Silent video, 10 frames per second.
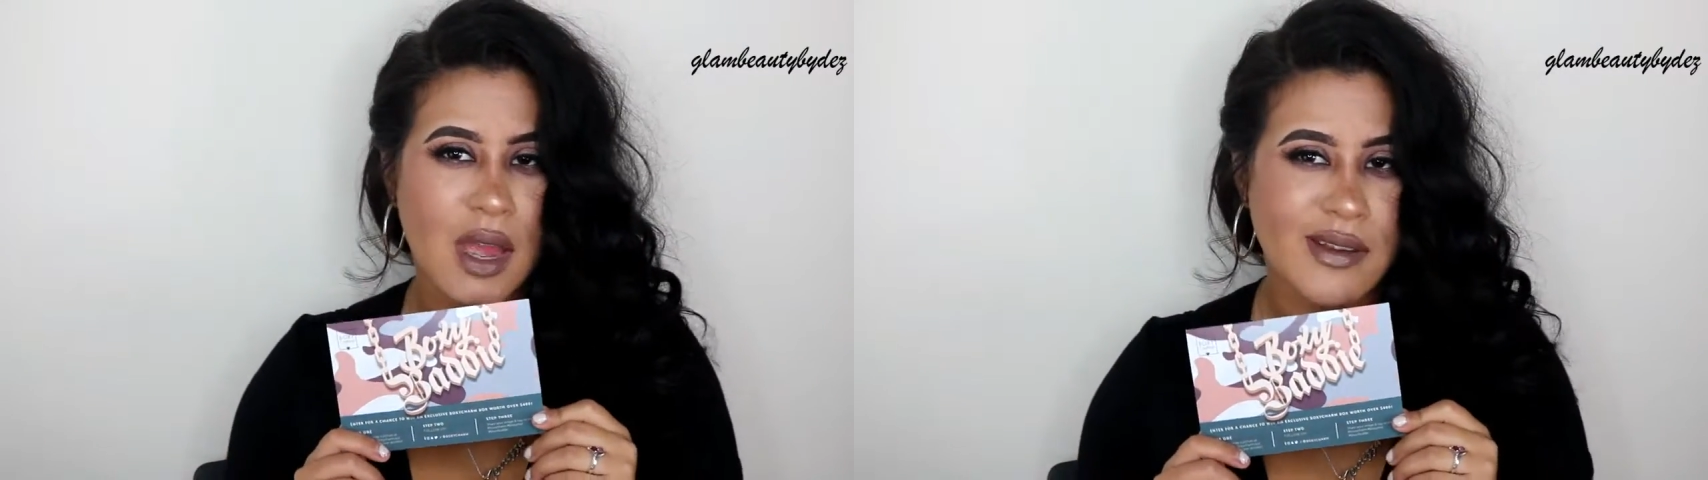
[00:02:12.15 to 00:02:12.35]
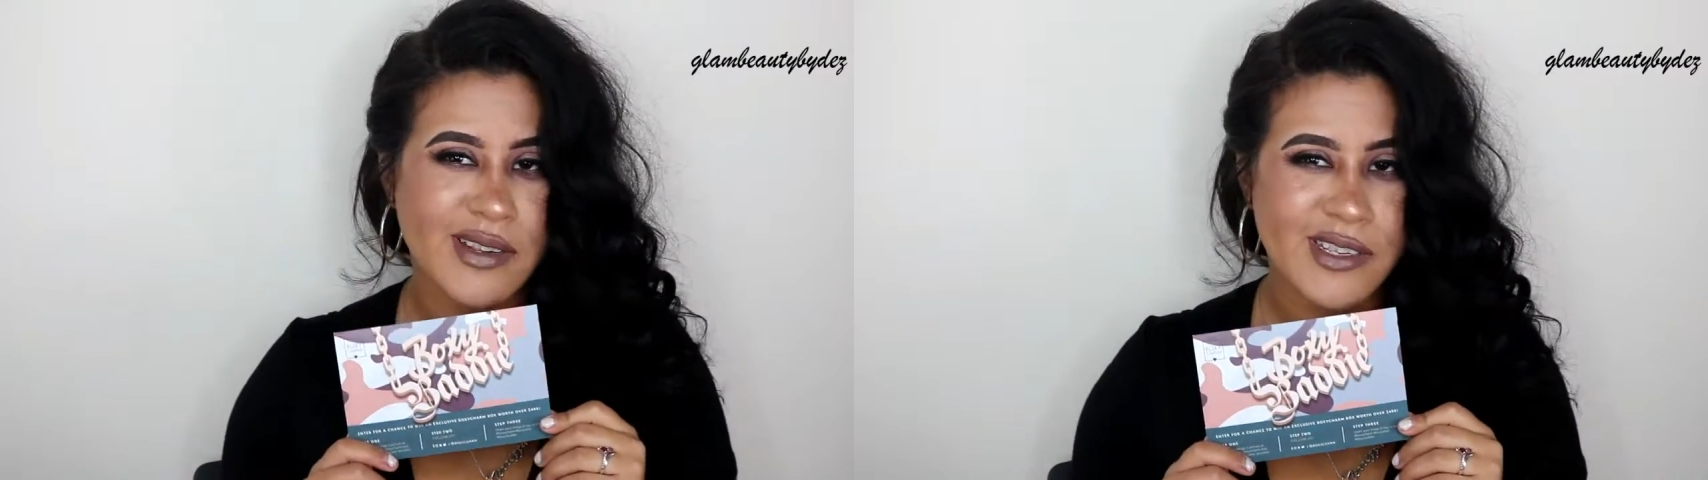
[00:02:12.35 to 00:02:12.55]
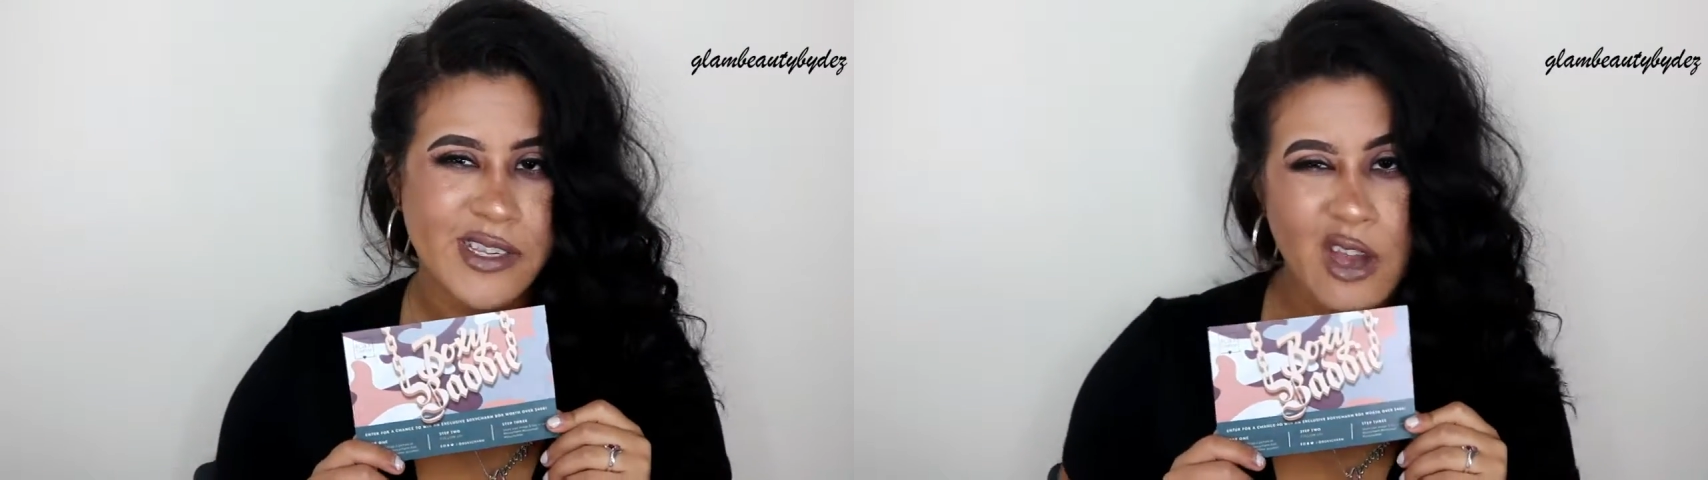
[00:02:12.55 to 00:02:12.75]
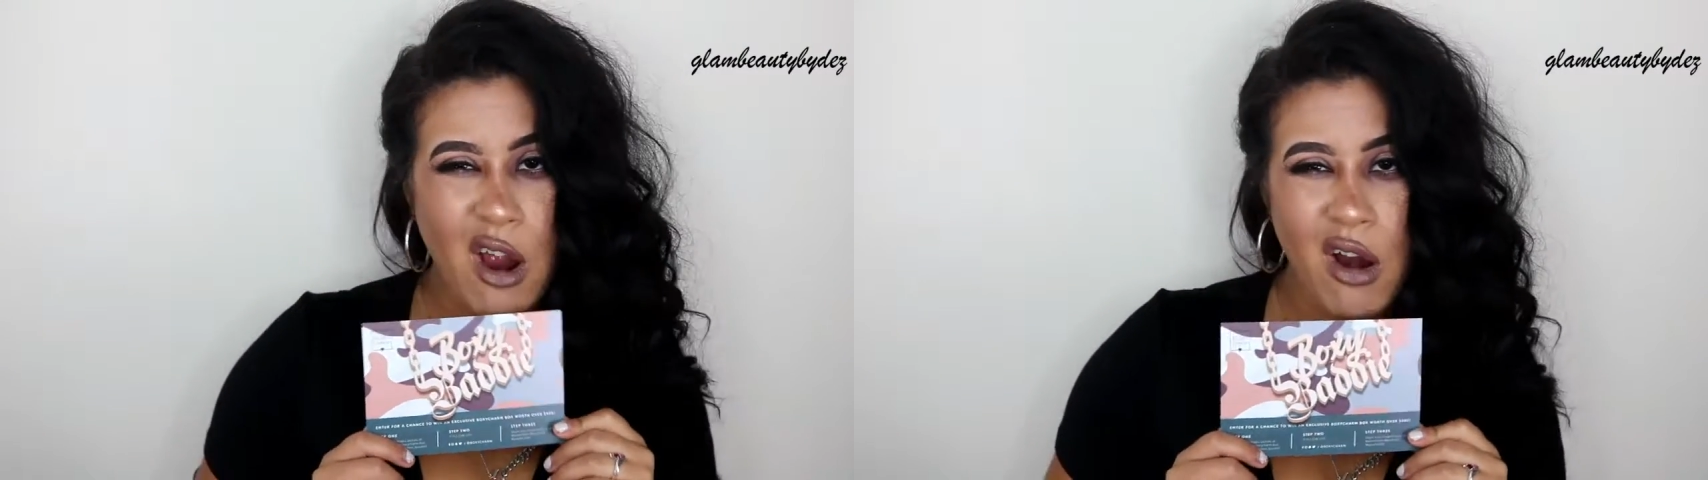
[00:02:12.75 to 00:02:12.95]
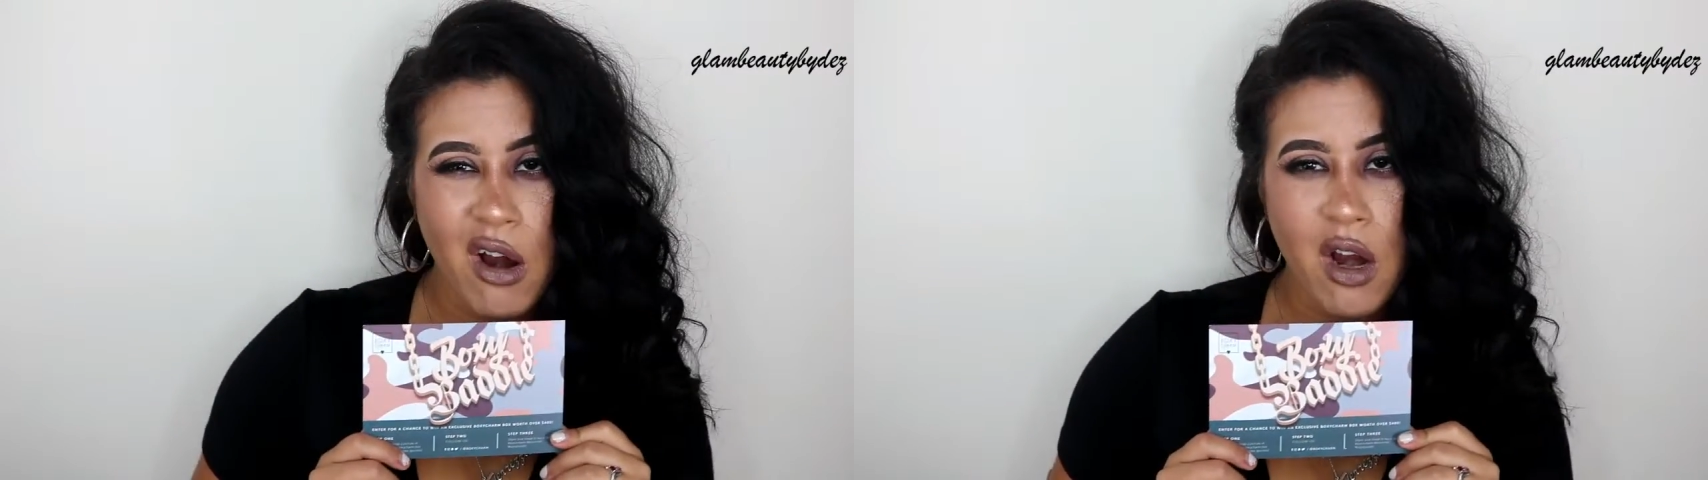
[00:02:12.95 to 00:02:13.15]
and
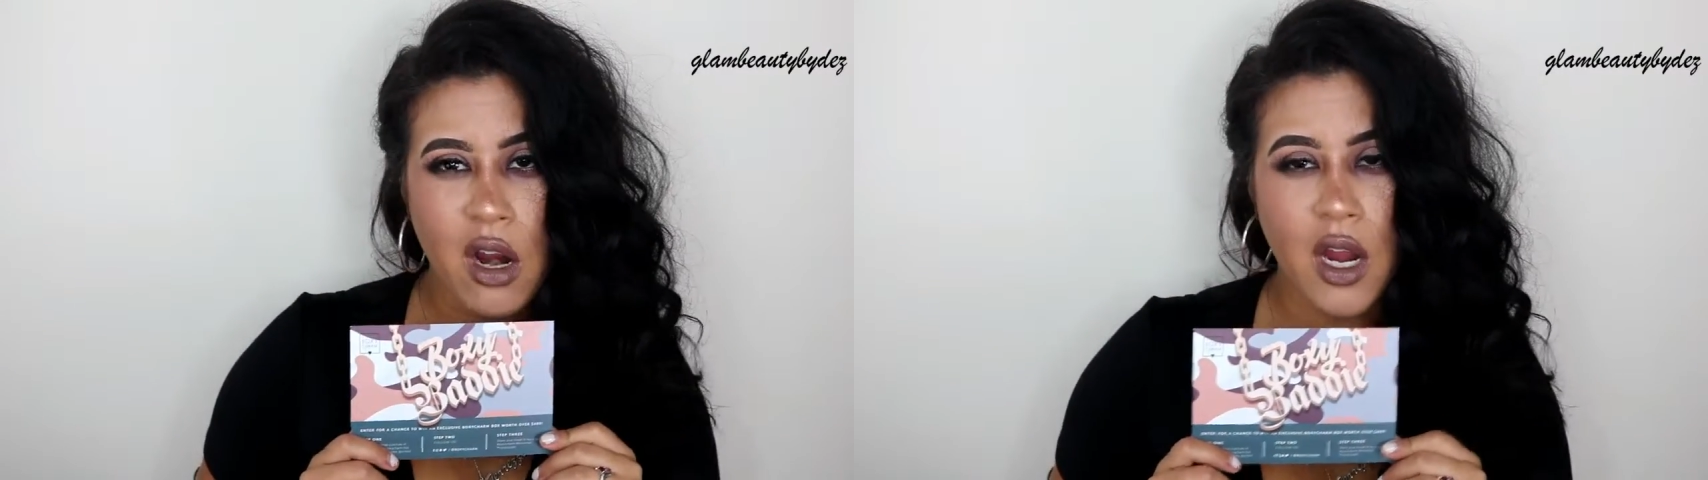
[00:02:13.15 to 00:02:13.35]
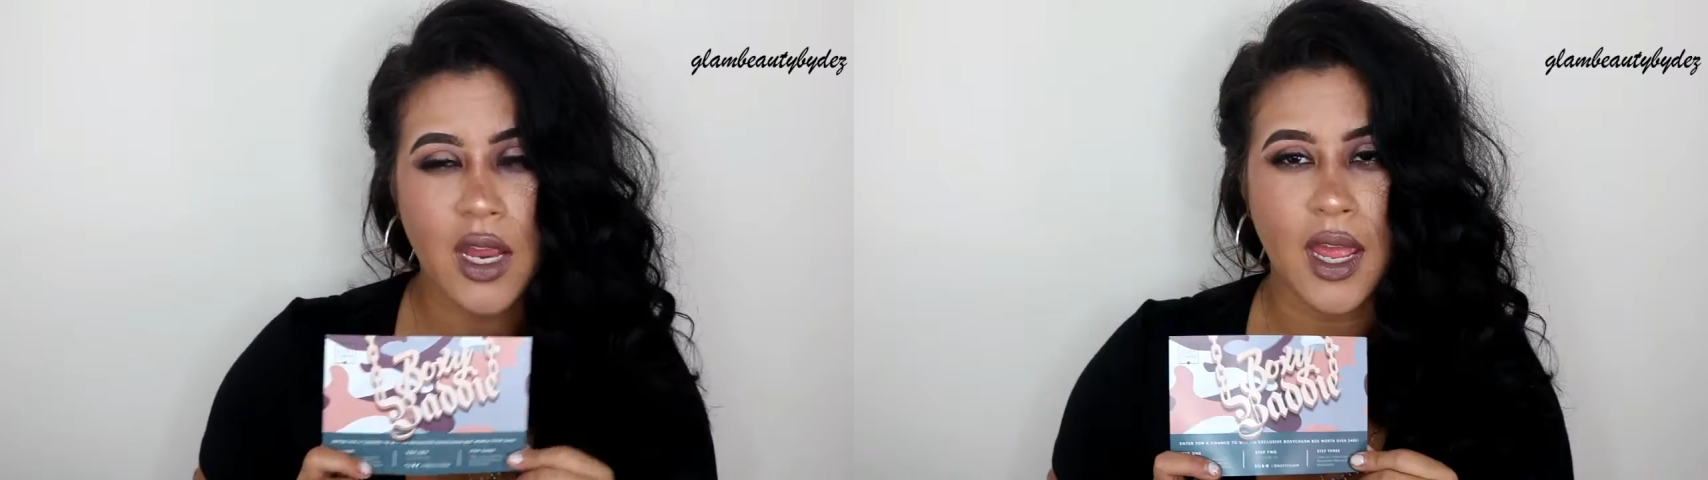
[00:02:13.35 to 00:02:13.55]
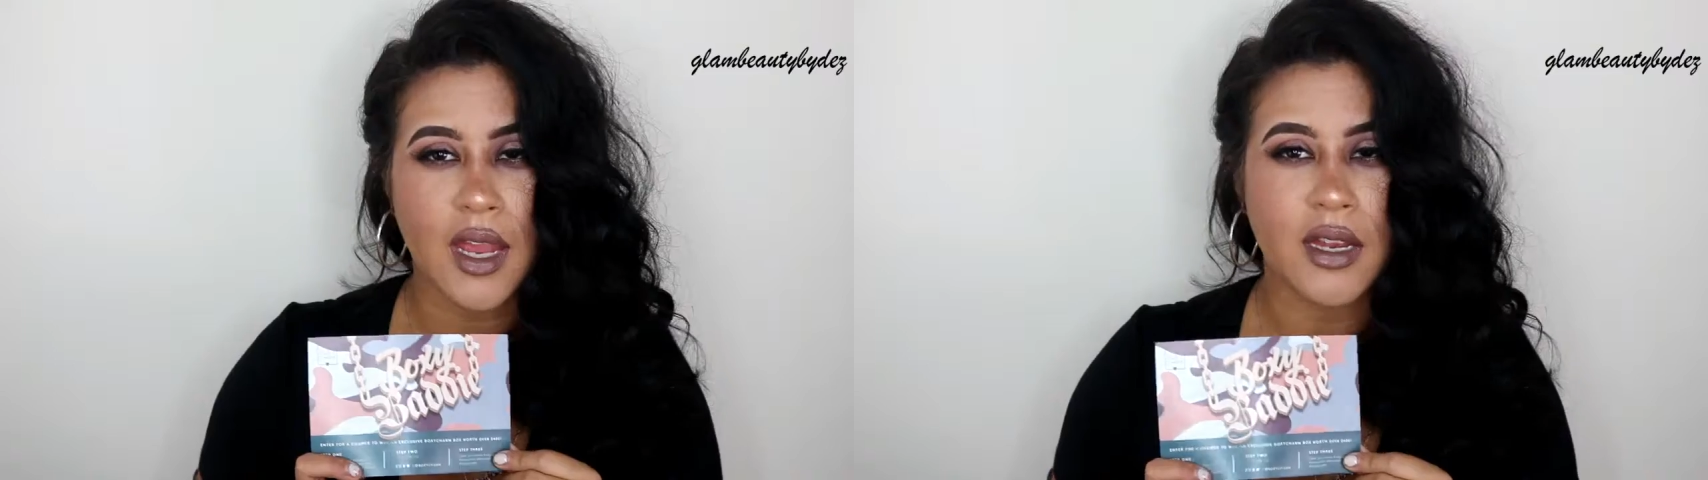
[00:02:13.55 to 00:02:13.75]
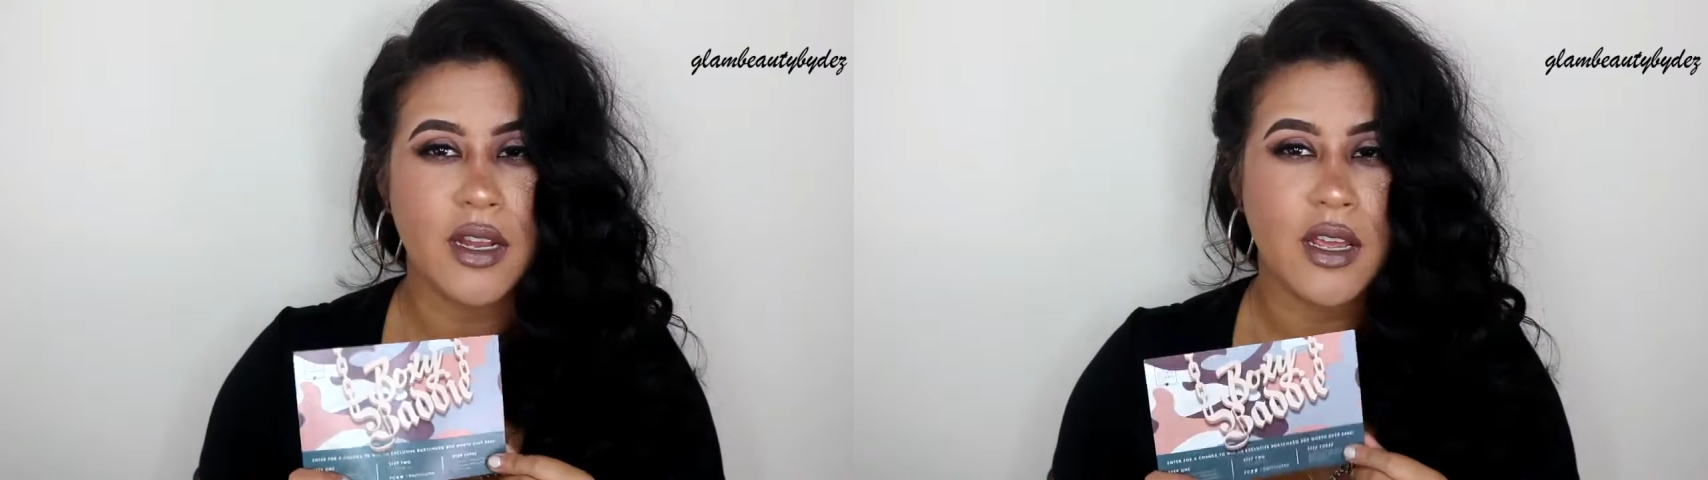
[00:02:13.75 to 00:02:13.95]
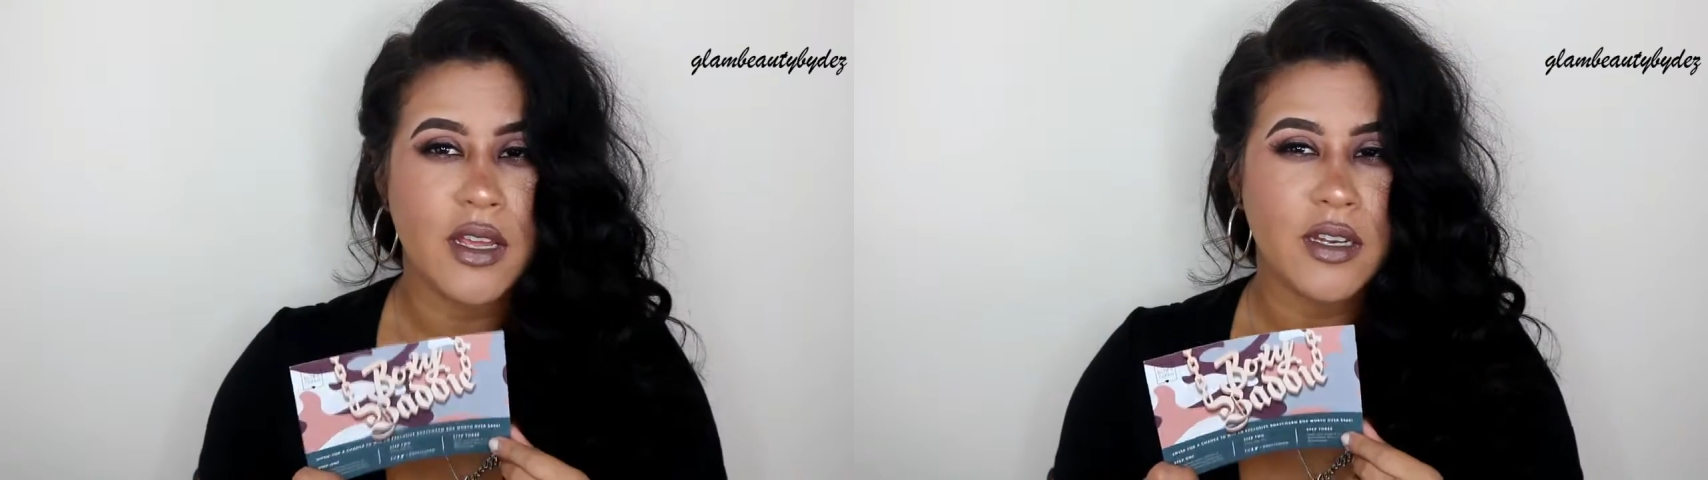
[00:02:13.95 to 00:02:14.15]
dark and